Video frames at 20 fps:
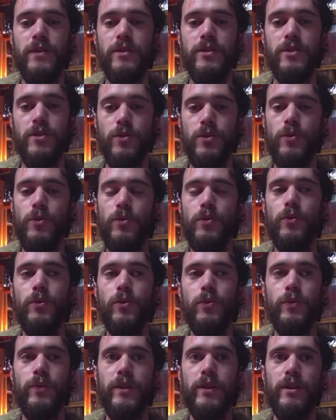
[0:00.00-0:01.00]

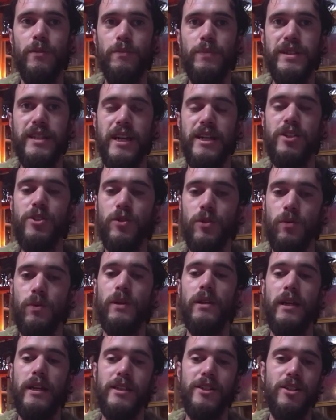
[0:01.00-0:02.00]
to the potential
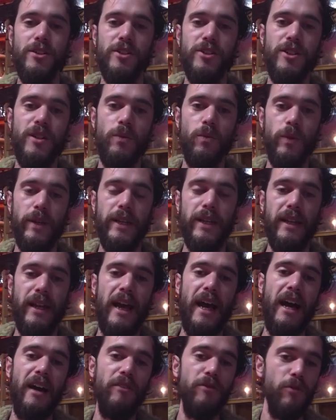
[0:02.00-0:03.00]
relationship we can
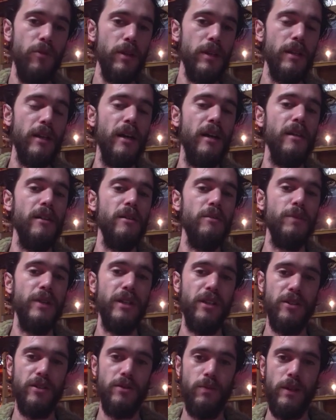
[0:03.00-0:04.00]
have with color
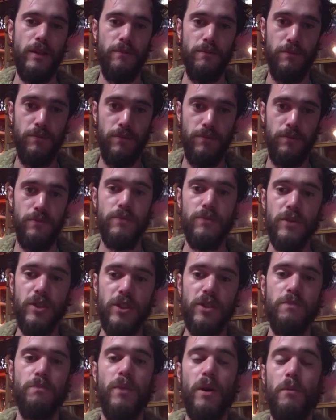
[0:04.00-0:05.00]
because we're
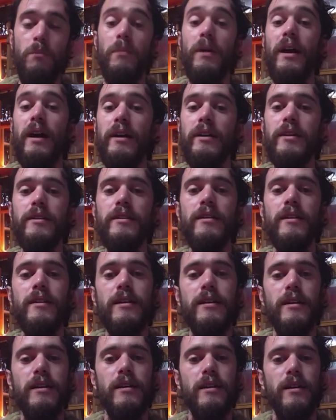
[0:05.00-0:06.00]
just bombarded.
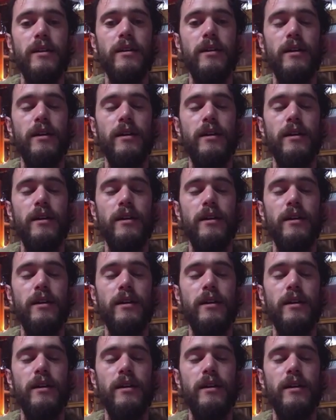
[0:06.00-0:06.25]
It's